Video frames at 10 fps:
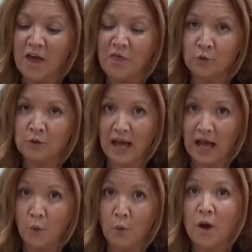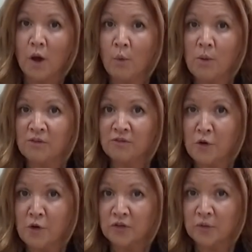I thought now we would
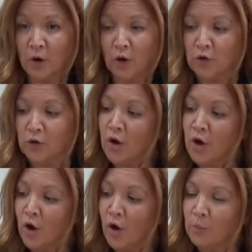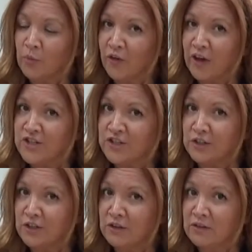focus upon
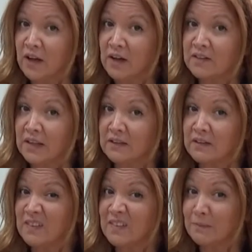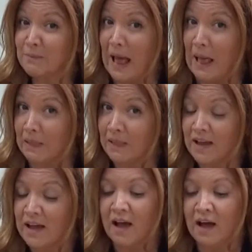observation using our sense of smell.
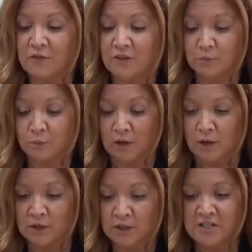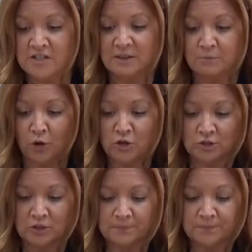And for this one, we're going to need a
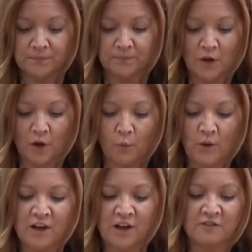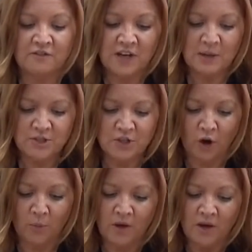bottle with a flip
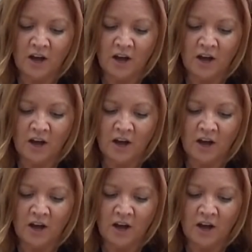top